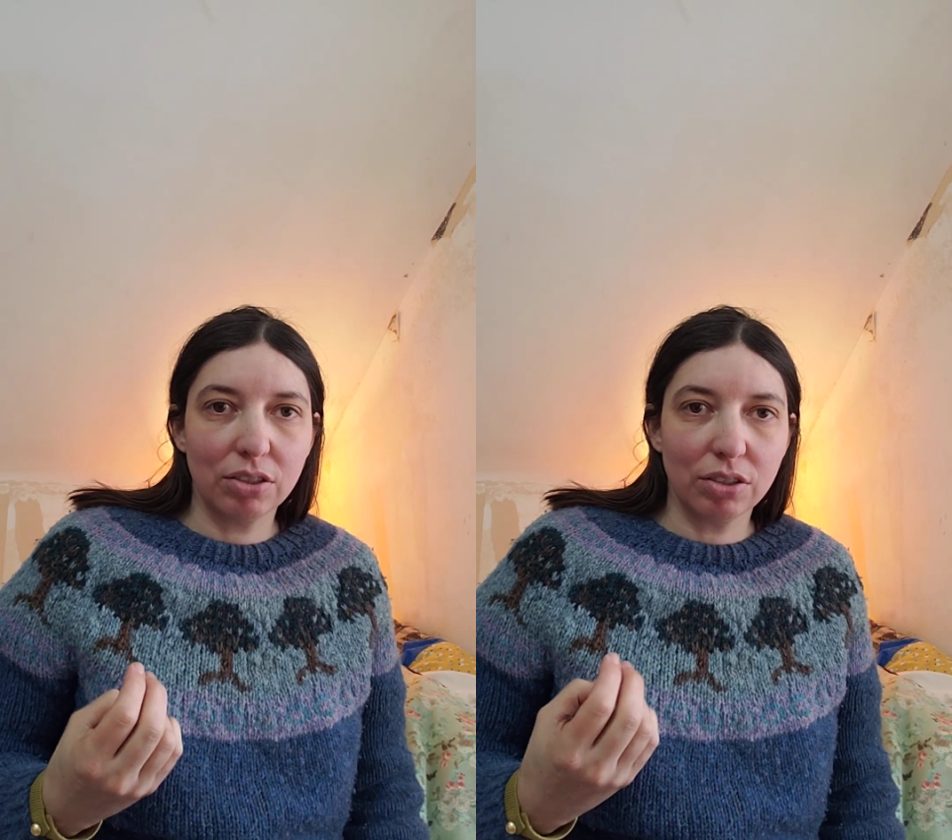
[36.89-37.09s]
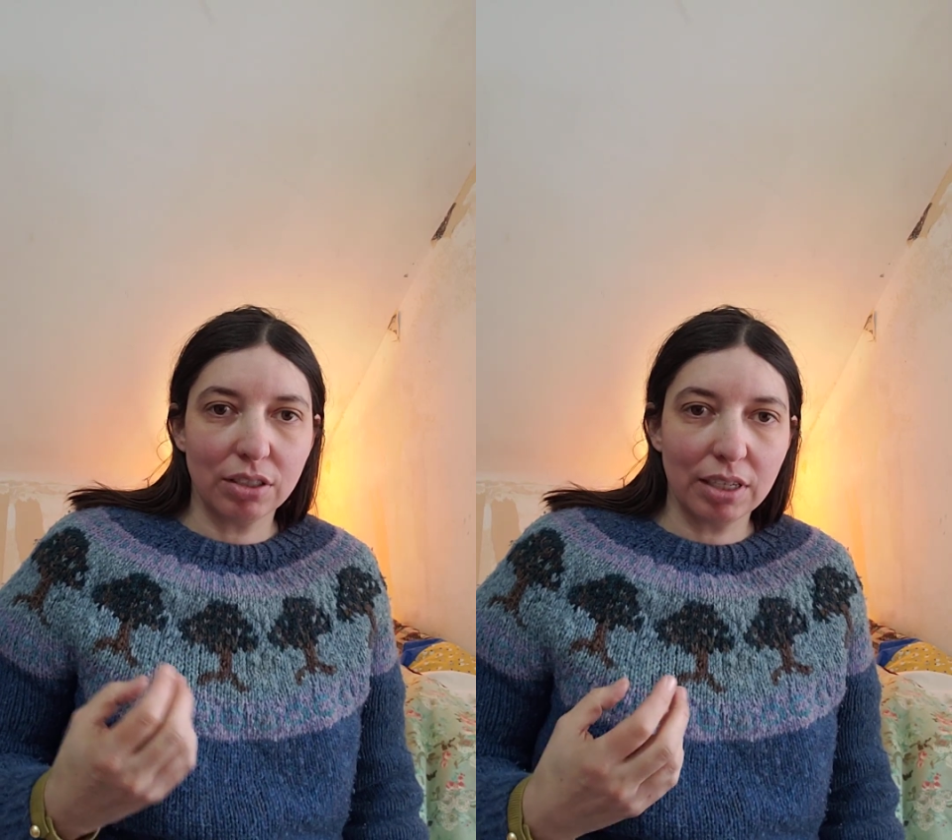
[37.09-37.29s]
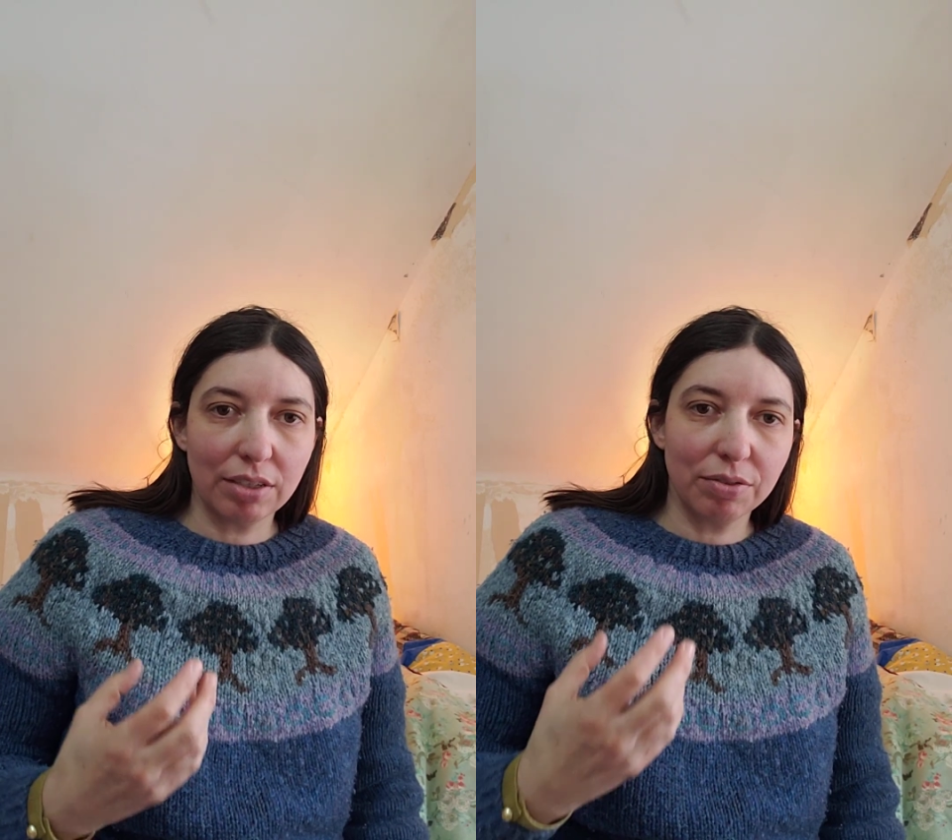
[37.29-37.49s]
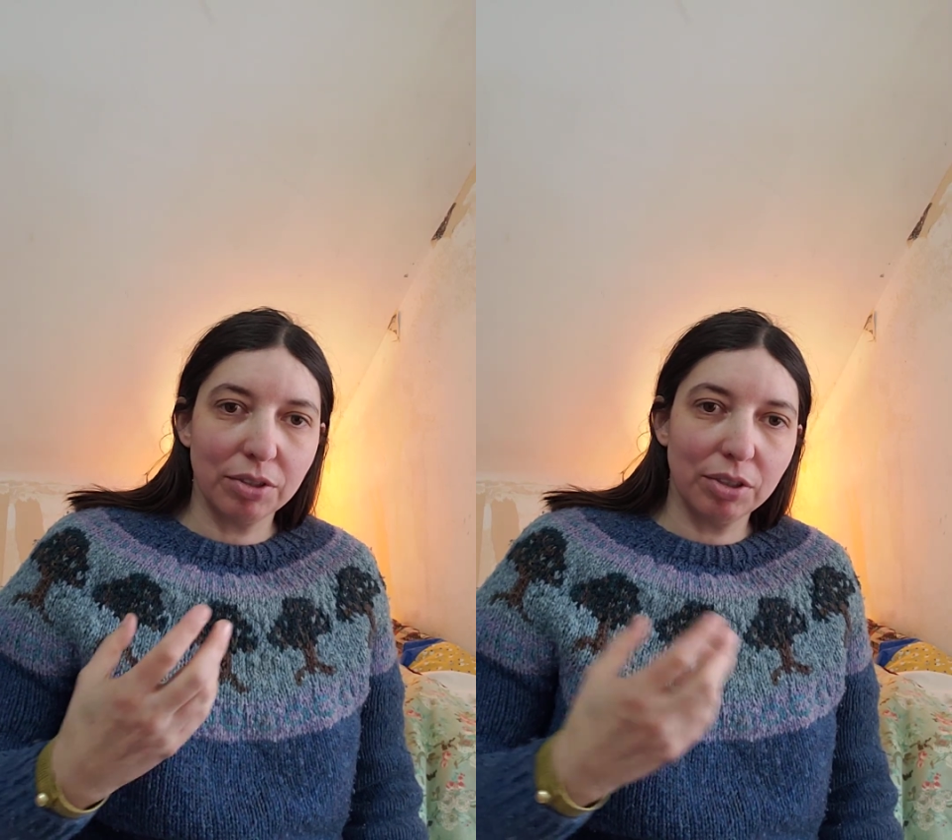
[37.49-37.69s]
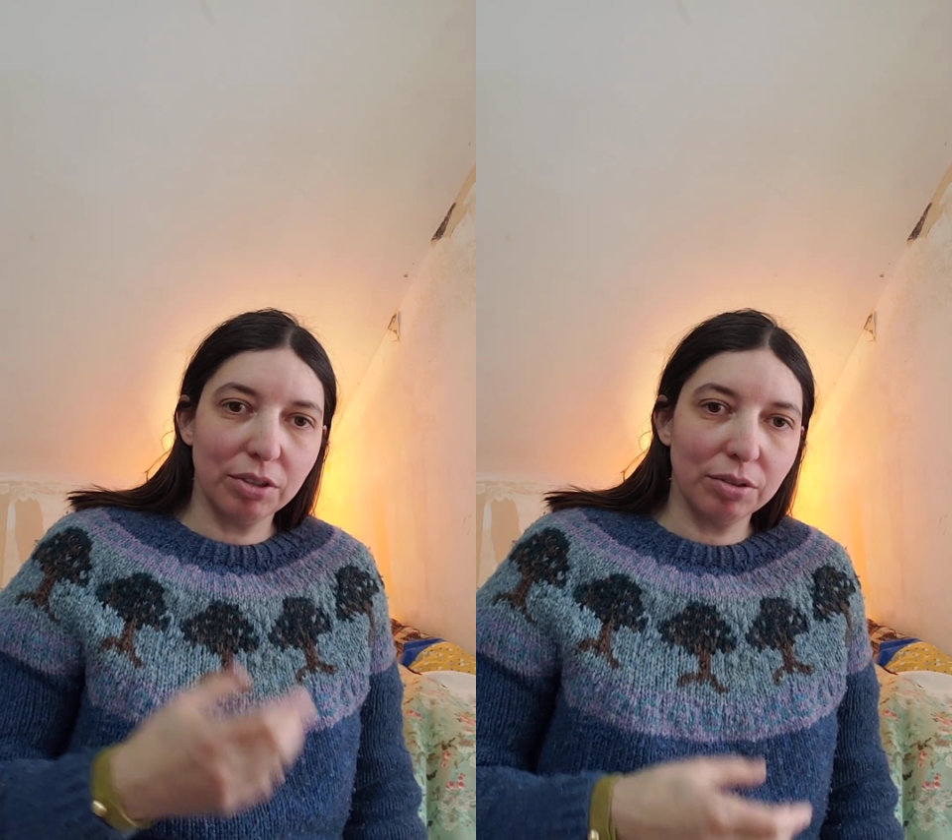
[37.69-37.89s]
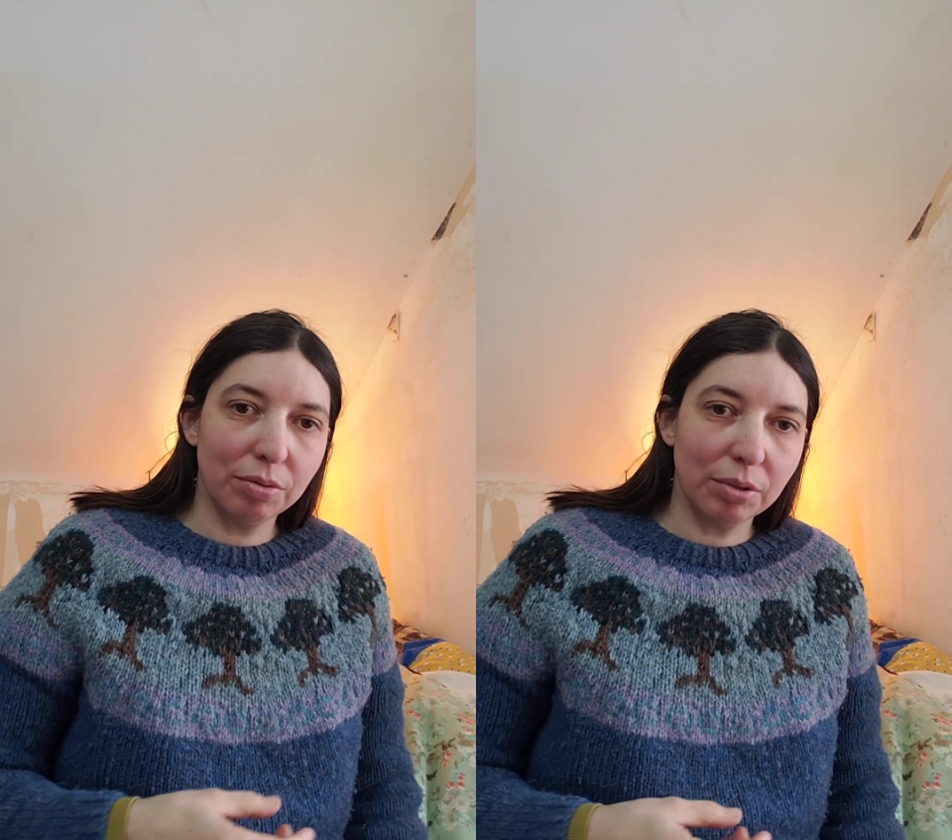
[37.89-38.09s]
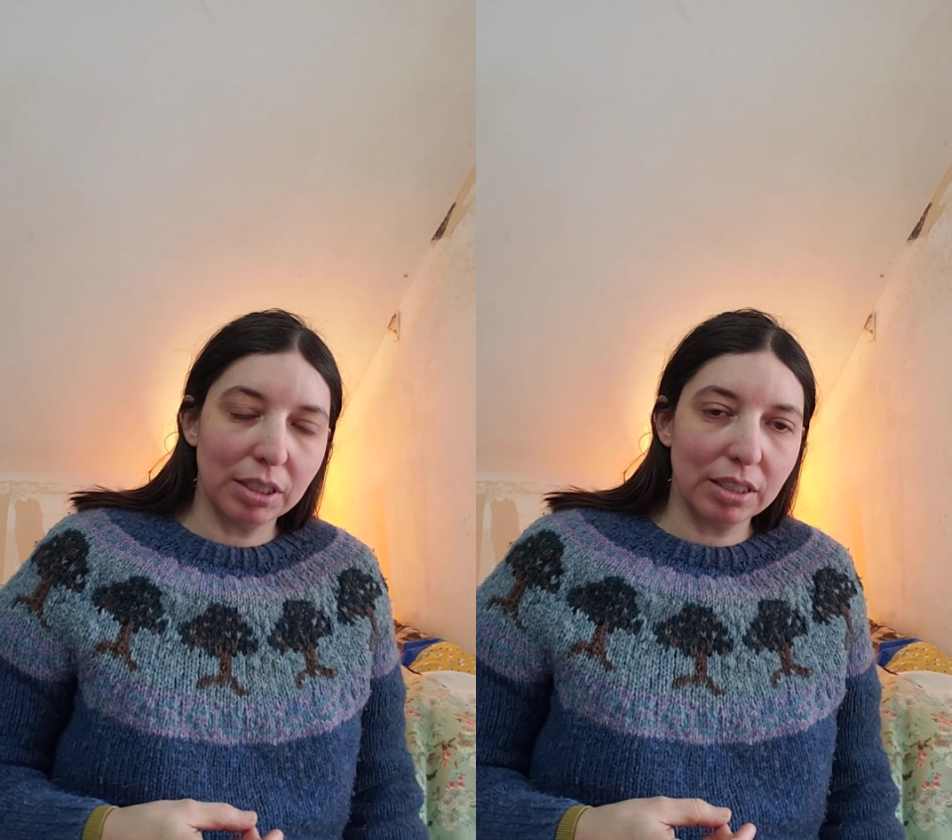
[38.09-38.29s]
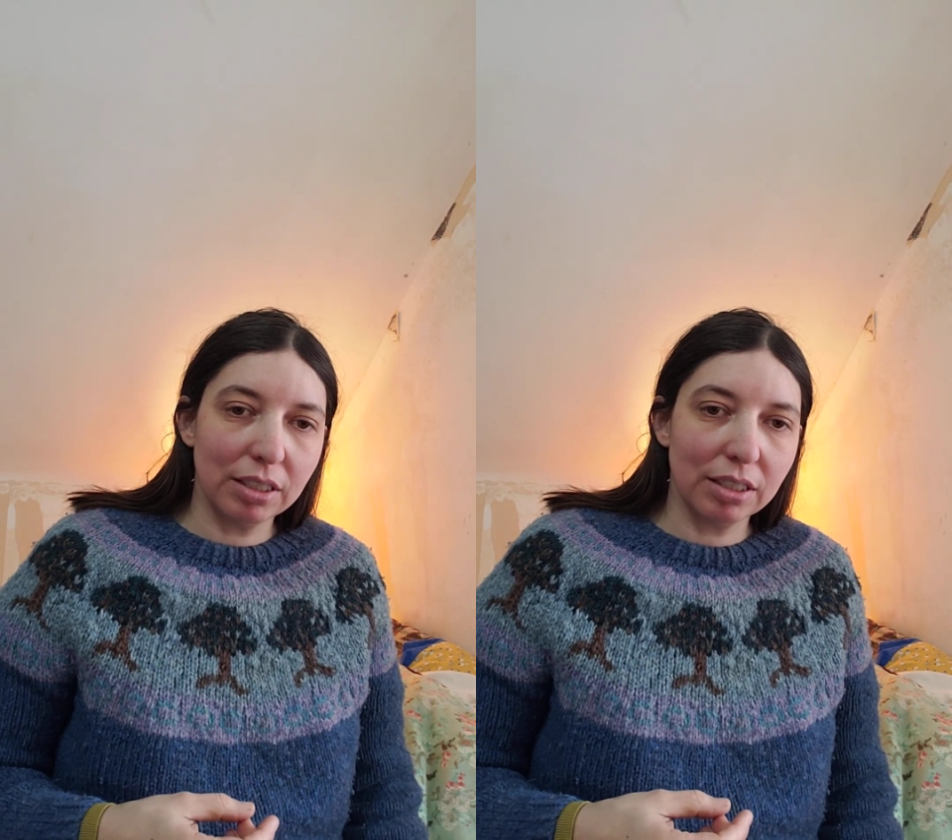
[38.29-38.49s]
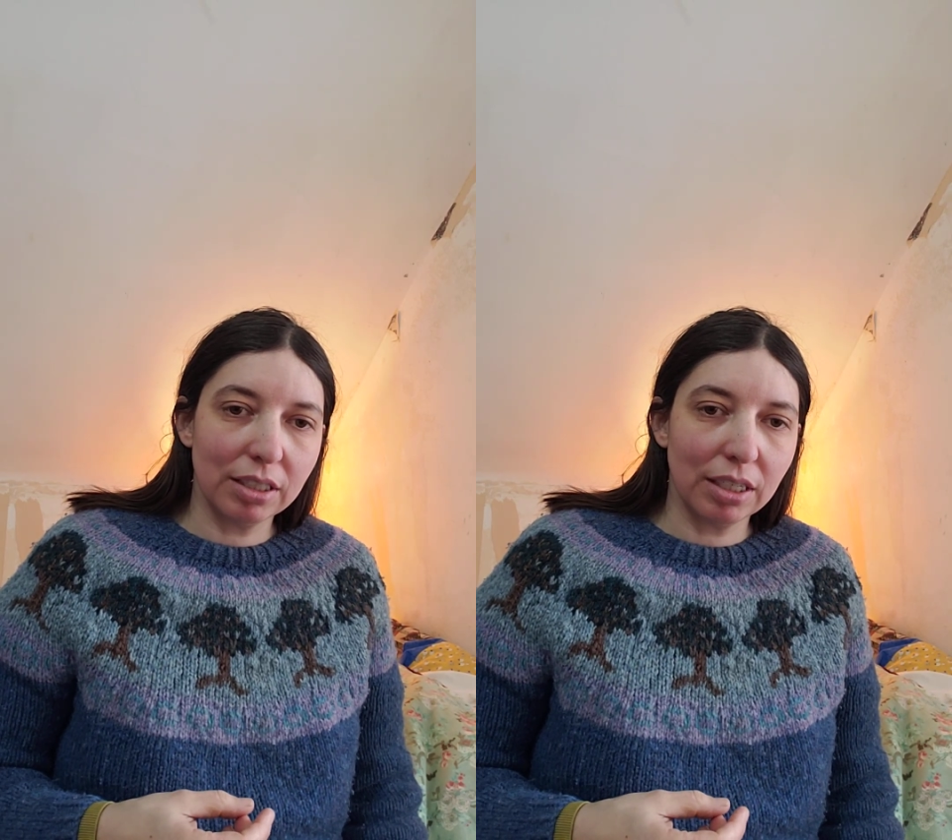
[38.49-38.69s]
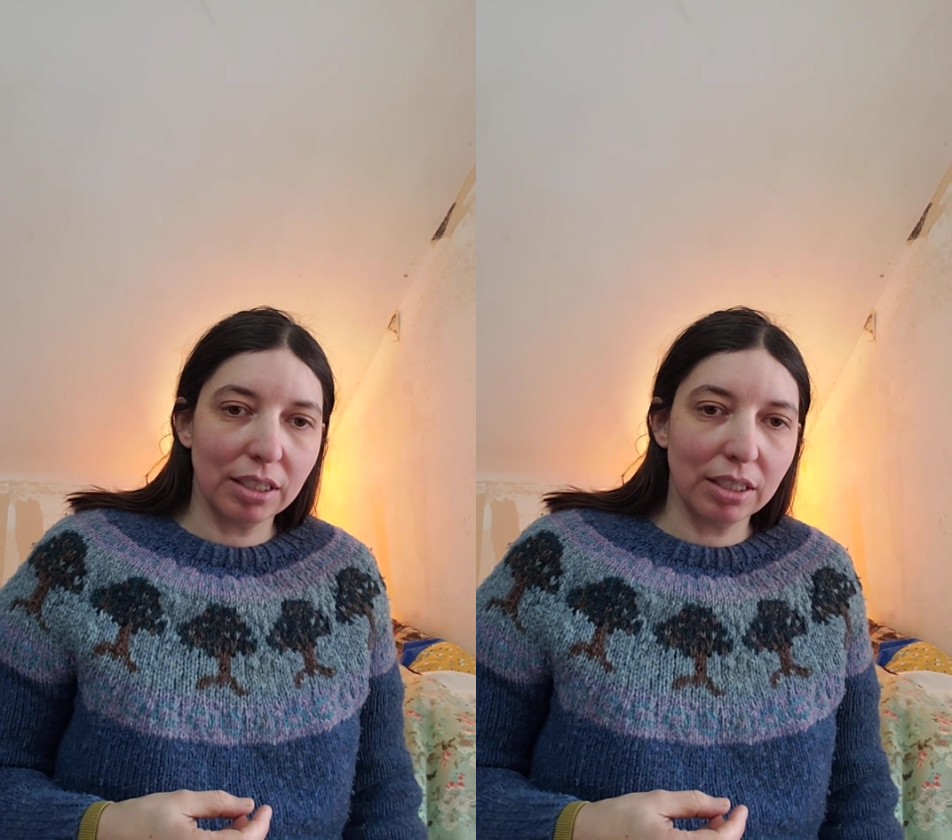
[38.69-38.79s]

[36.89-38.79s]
successful, what's